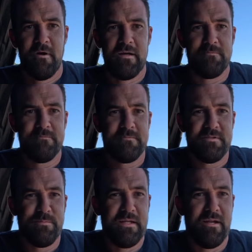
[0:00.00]
Right, it's
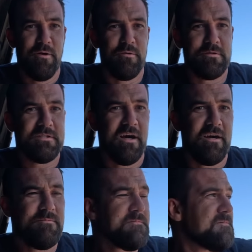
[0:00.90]
been a long
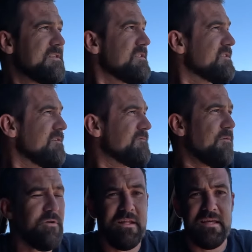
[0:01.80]
time since I've
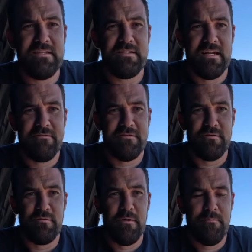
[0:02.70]
done one of these. You'll have
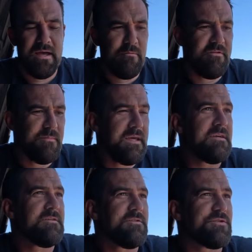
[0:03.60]
to bear with me.
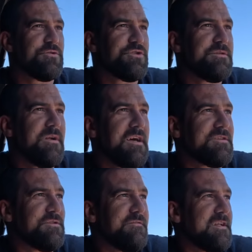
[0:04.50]
I was conscious in my
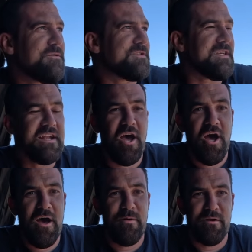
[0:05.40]
last lot of videos I said
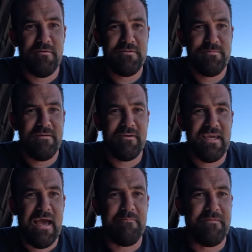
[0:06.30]
a lot. There's a bit of a
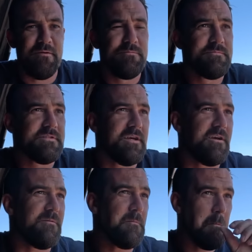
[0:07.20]
gap fill,
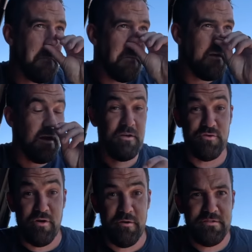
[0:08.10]
so I'll
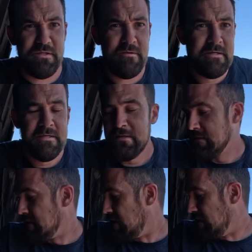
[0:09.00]
try not to.
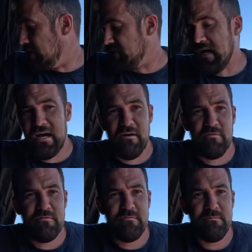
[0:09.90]
I'm
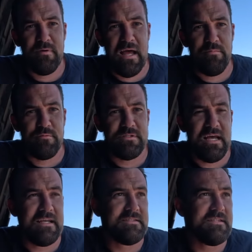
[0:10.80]
down Blackpool
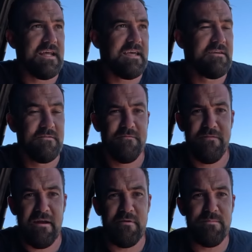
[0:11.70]
Sands today,
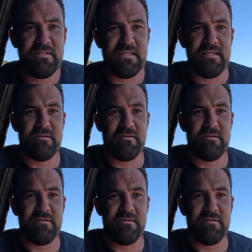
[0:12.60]
very busy.